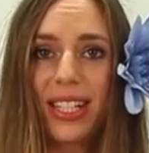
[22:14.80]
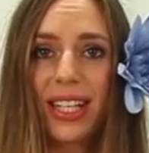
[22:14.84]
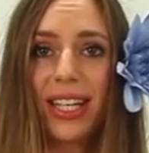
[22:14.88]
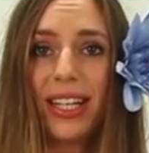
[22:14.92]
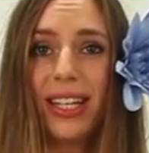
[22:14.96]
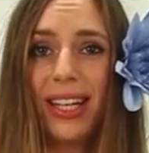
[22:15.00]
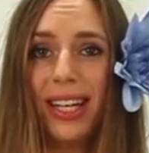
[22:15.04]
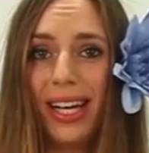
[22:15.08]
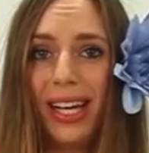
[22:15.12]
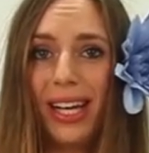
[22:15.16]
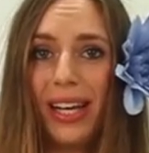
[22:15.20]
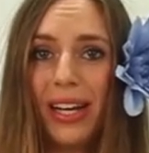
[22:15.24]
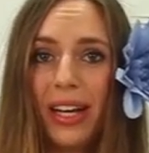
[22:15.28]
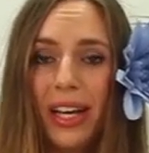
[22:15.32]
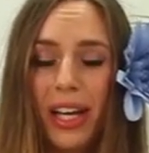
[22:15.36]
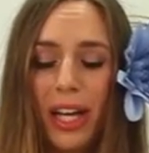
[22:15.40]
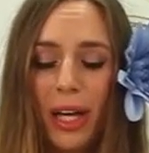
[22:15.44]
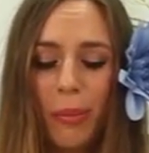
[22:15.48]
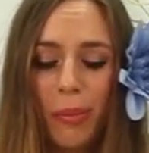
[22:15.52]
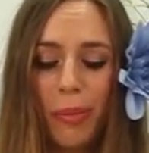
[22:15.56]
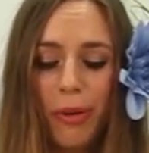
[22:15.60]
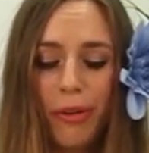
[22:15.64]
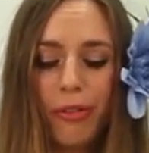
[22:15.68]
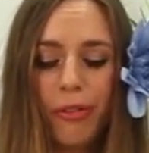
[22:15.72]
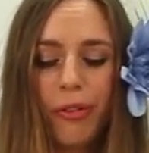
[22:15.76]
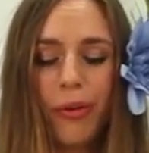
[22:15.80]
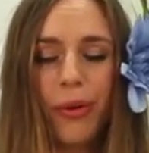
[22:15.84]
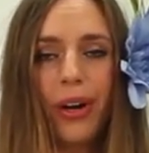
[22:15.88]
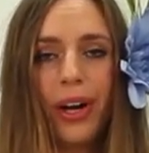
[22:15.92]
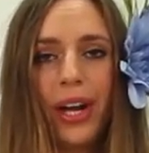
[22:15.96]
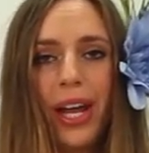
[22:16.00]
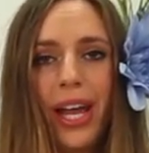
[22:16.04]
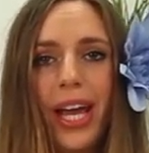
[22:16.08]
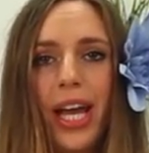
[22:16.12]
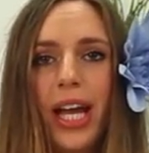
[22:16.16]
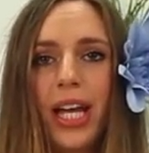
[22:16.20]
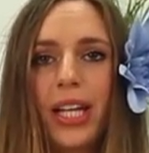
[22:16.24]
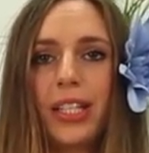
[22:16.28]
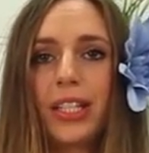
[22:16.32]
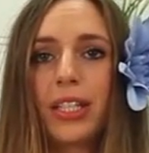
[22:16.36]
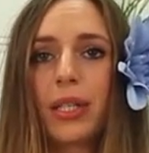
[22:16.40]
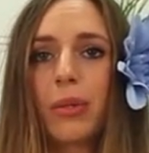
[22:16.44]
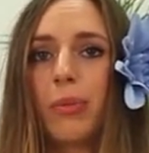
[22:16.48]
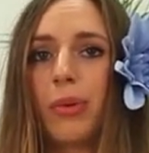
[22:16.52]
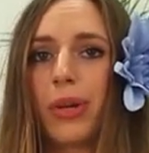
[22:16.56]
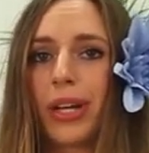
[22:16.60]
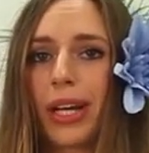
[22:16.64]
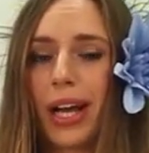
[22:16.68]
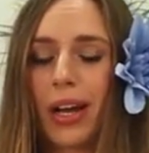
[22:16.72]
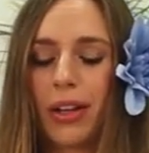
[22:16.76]
skillet beforehand to
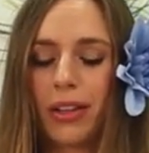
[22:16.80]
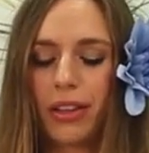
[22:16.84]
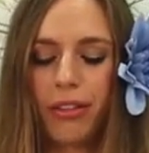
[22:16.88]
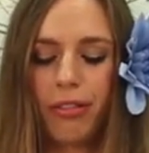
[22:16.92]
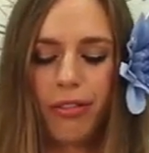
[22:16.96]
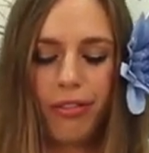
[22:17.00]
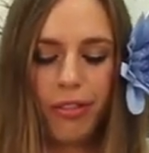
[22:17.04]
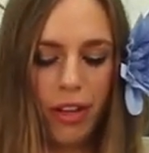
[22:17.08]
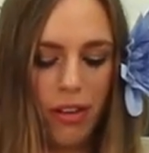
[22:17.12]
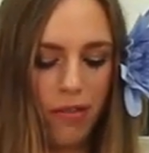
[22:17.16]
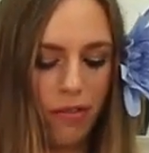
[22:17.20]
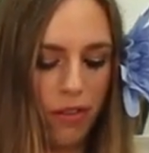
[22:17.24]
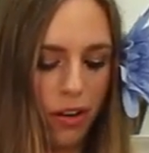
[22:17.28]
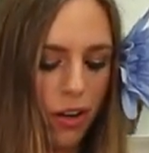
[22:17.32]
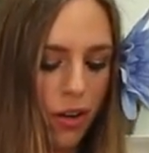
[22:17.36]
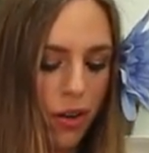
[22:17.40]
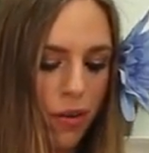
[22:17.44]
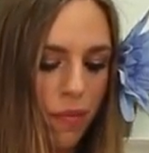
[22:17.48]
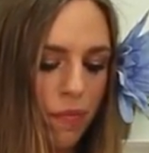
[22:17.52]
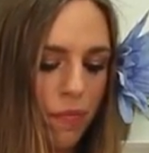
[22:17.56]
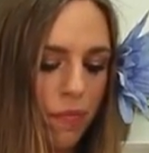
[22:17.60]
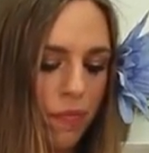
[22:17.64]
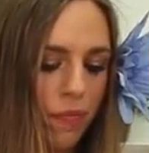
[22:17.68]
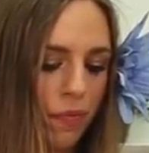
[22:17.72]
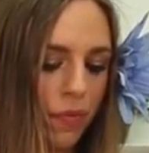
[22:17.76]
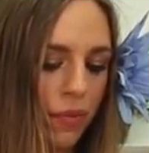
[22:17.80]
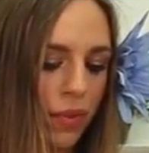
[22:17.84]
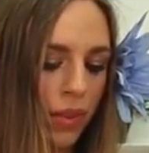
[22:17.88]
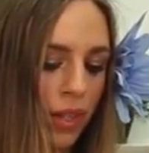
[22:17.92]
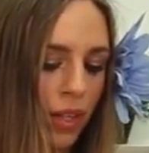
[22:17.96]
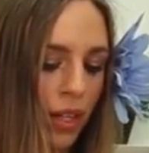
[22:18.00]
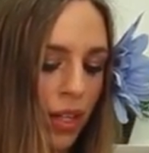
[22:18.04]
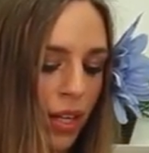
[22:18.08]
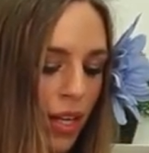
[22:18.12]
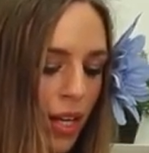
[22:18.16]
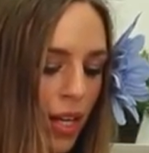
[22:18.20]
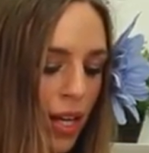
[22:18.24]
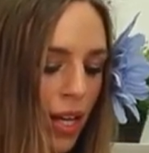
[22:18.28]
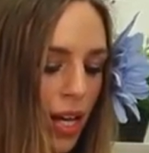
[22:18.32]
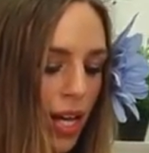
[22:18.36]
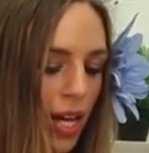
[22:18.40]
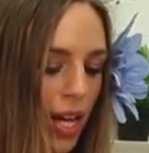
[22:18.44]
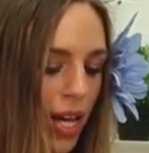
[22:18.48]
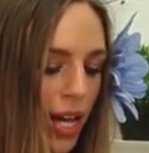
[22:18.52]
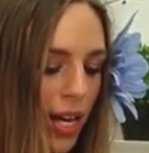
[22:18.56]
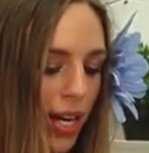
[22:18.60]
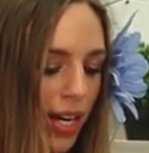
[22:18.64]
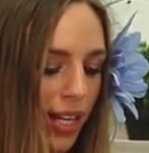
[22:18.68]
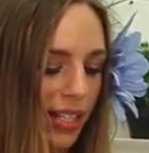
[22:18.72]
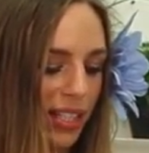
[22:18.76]
bring out the flavor
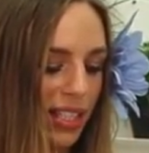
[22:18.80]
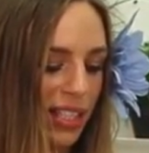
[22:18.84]
and I